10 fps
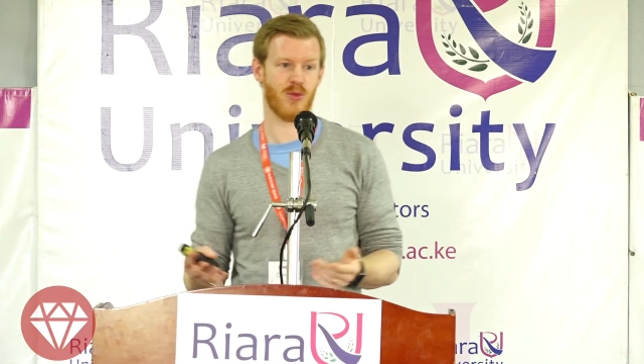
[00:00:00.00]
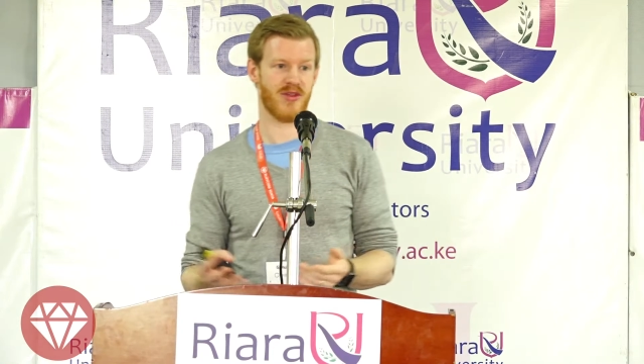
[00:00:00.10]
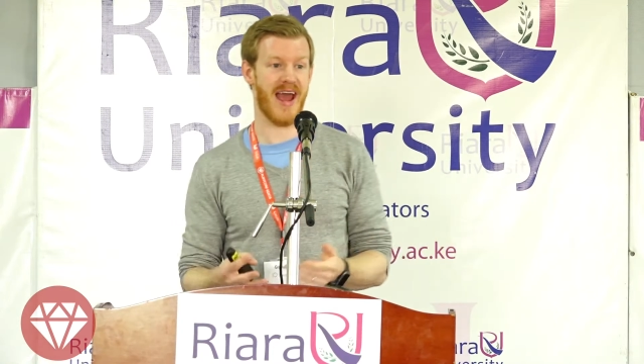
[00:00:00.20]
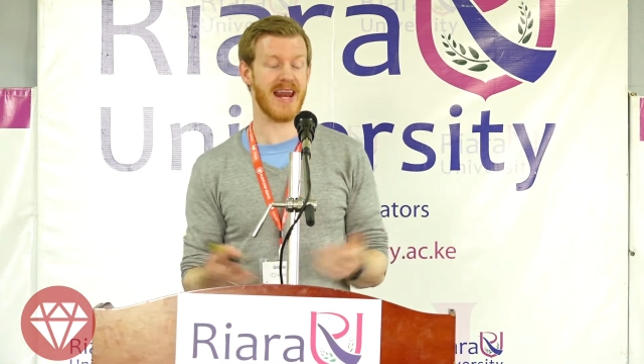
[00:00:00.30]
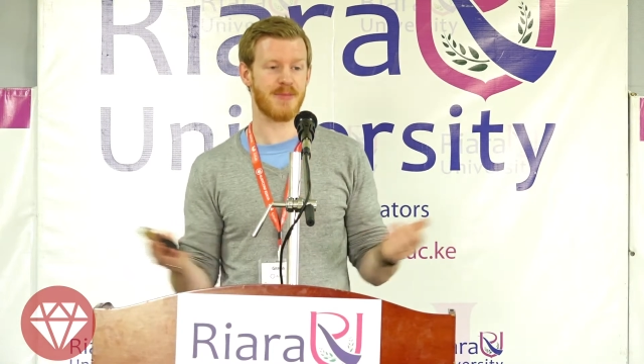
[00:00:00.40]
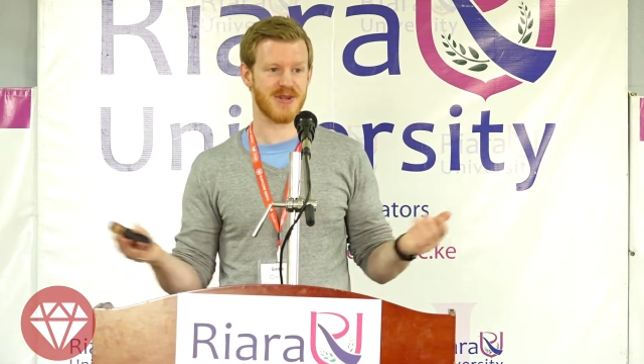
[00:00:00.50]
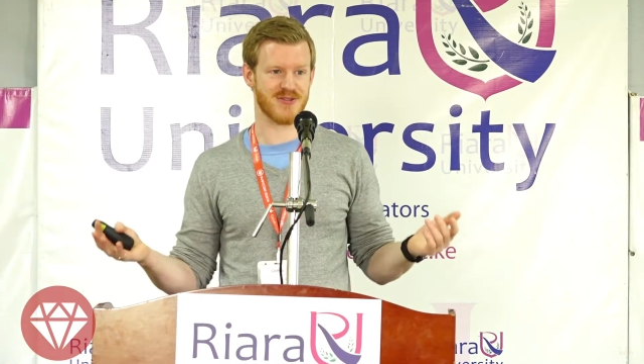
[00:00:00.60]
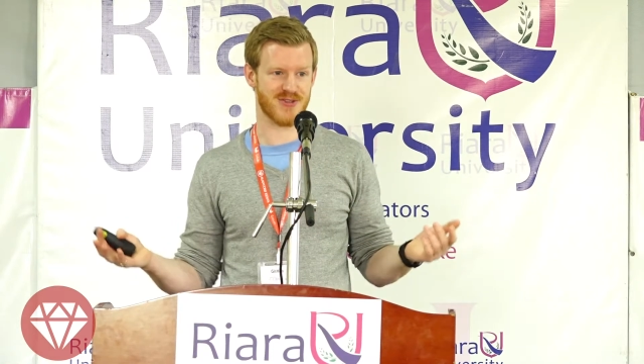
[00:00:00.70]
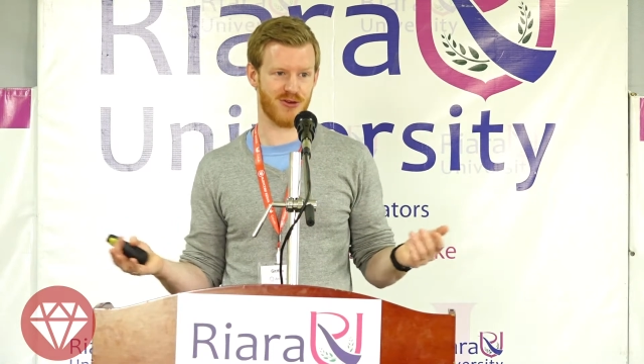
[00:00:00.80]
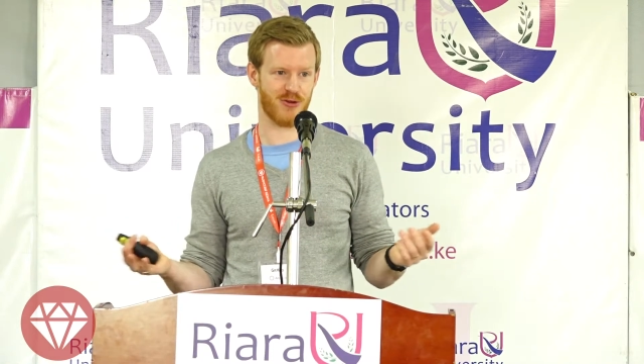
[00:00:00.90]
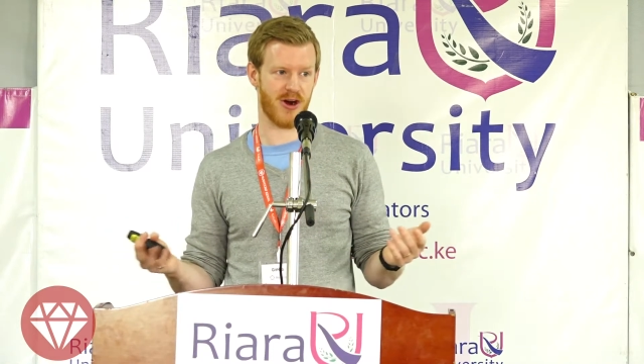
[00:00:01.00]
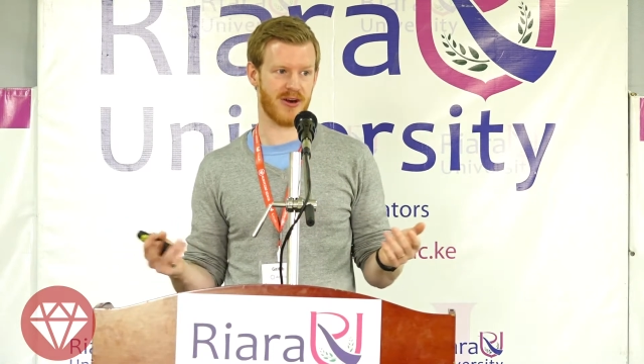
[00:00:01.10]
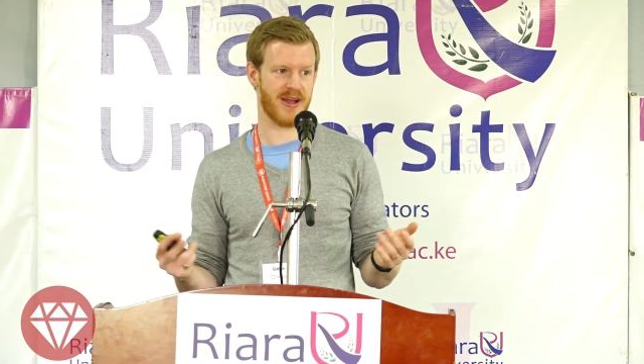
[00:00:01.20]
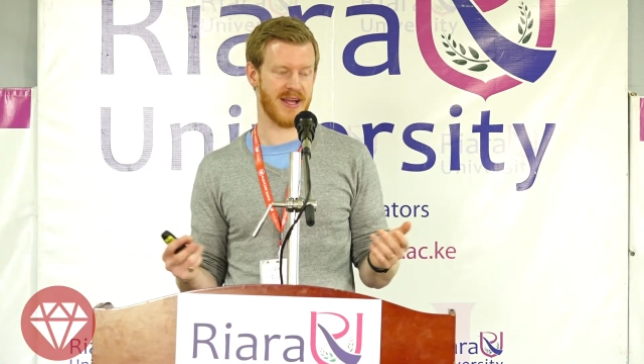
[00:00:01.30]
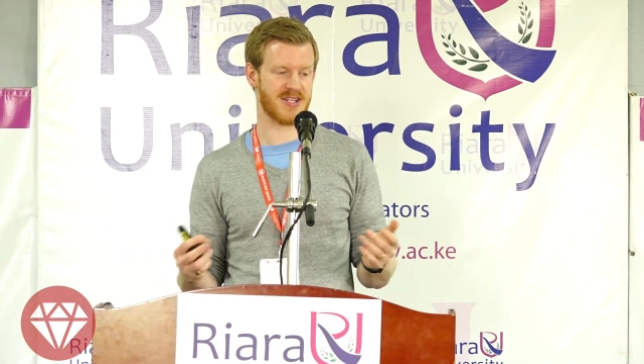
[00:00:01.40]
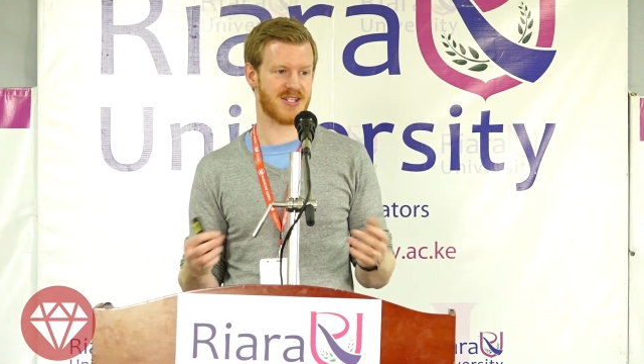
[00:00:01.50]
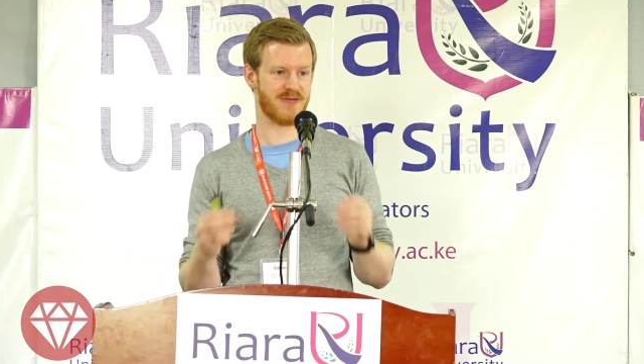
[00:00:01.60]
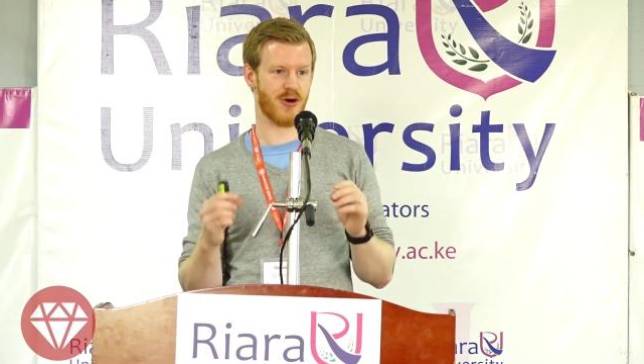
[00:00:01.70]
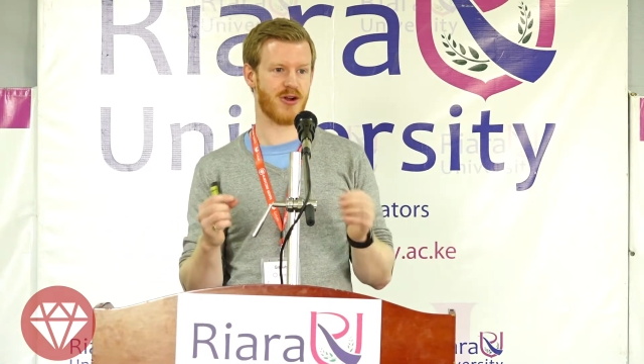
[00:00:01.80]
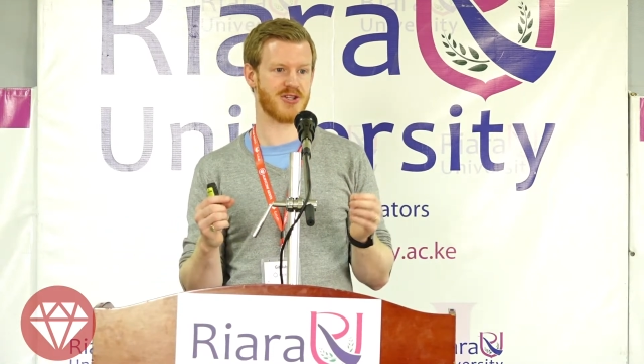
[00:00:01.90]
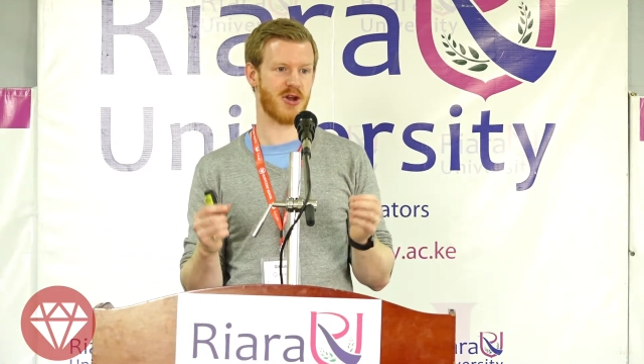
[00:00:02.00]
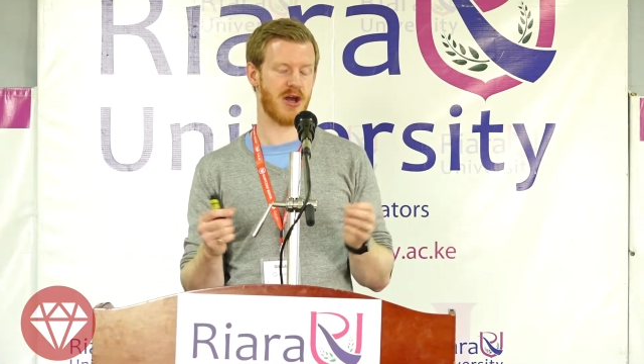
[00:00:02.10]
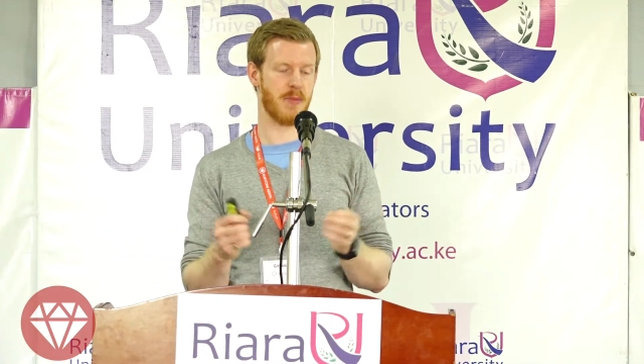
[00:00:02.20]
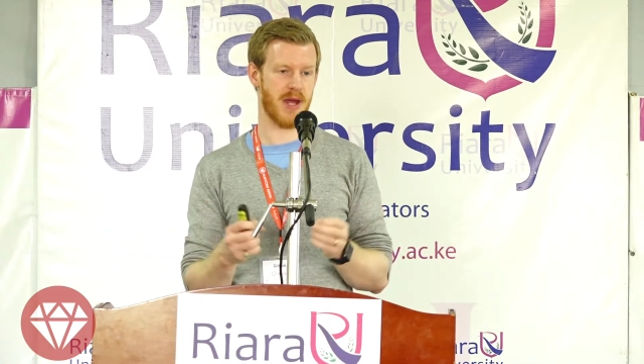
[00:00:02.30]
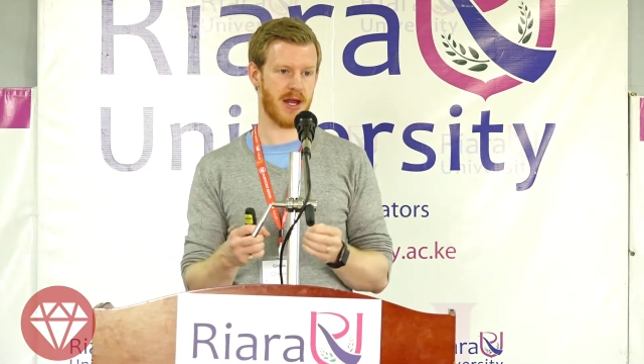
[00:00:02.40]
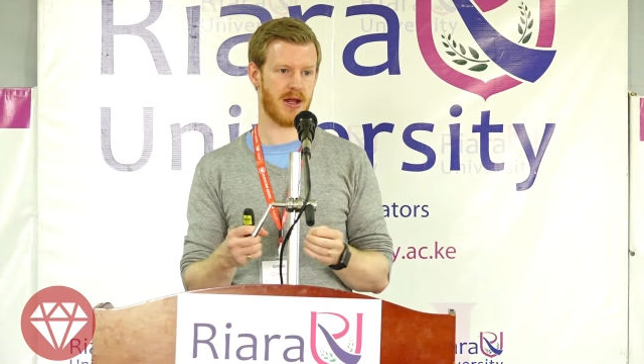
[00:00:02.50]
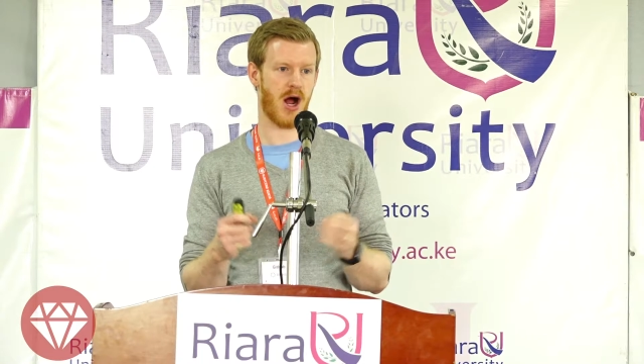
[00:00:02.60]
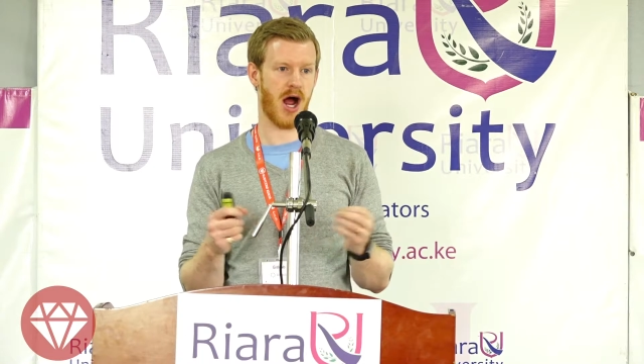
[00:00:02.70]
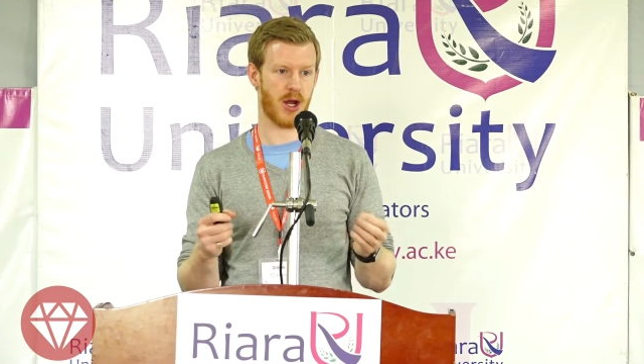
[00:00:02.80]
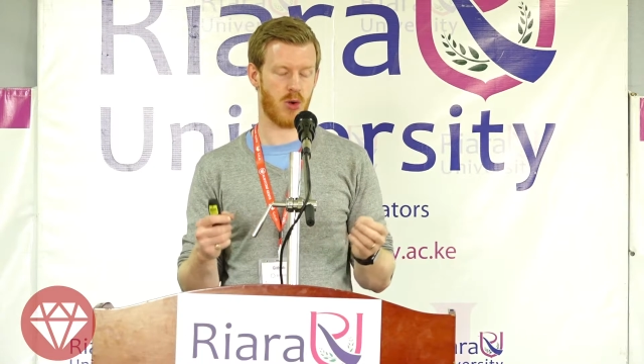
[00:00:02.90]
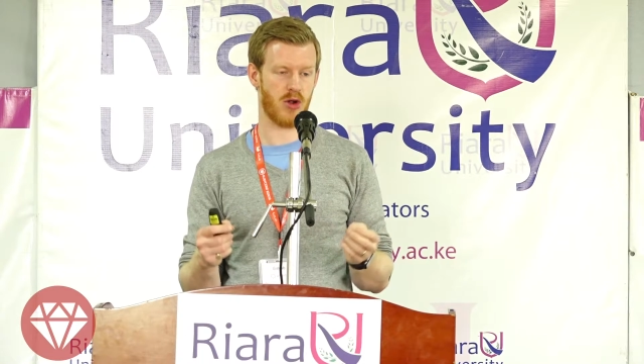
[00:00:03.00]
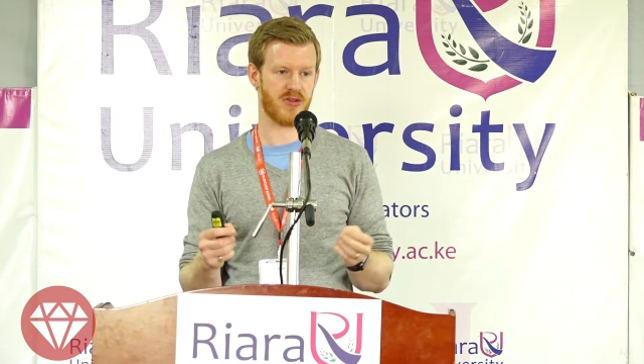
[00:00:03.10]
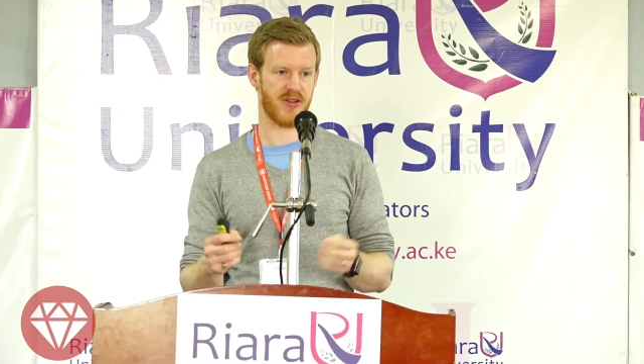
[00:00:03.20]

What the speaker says: with any piece of software is to focus on it being high quality.